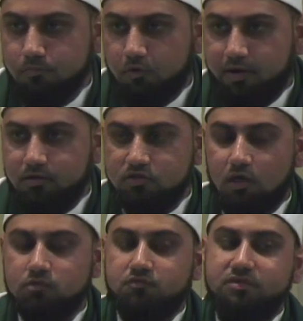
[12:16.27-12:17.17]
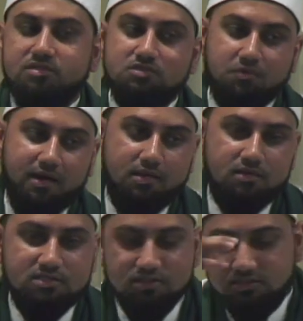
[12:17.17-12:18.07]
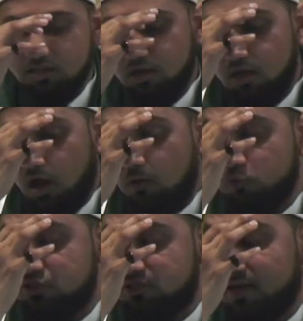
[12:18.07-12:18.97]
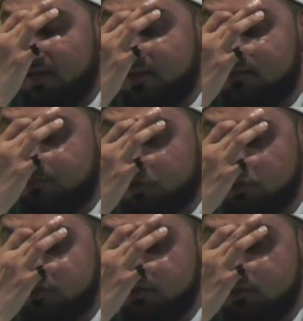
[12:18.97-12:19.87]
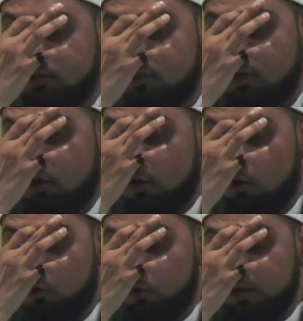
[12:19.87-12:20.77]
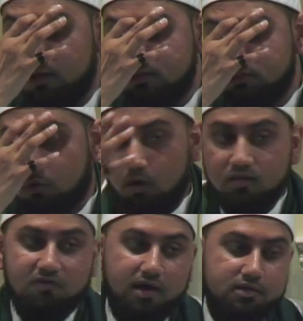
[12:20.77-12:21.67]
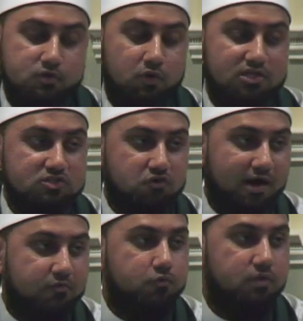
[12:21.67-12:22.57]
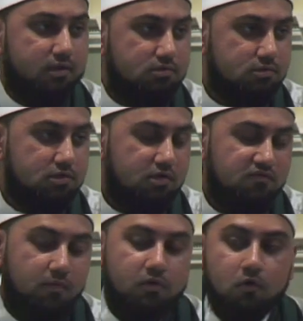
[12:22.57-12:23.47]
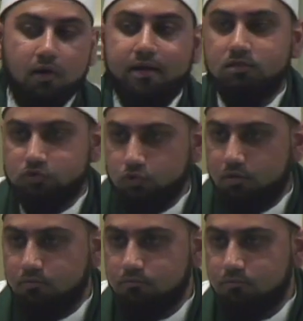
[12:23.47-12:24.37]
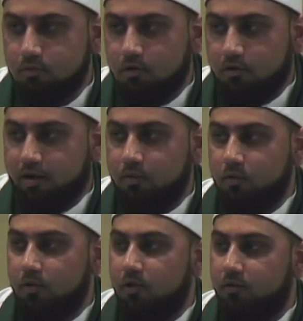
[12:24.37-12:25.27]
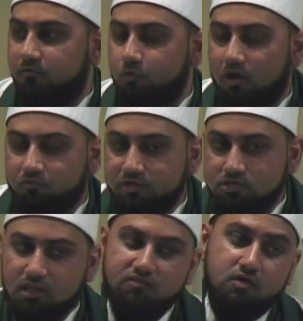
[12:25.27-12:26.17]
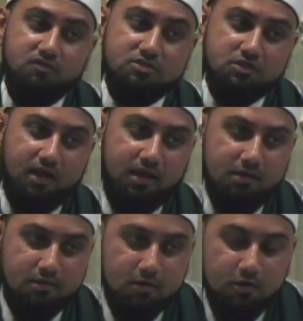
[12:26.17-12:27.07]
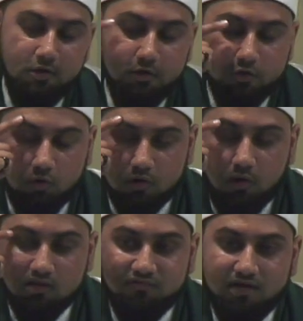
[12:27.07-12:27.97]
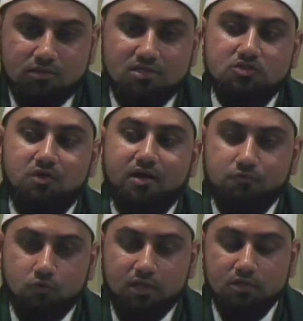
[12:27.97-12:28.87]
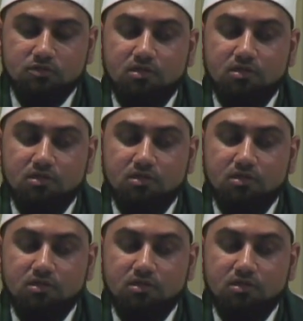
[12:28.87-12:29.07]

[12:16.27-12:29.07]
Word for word: All right, scholars who reach this rank, this is a mujtahid is a person who is qualified to extract rulings from the Quran and the Sunnah. Right? If you have reached the level of ijtihad, you are qualified to extract rulings.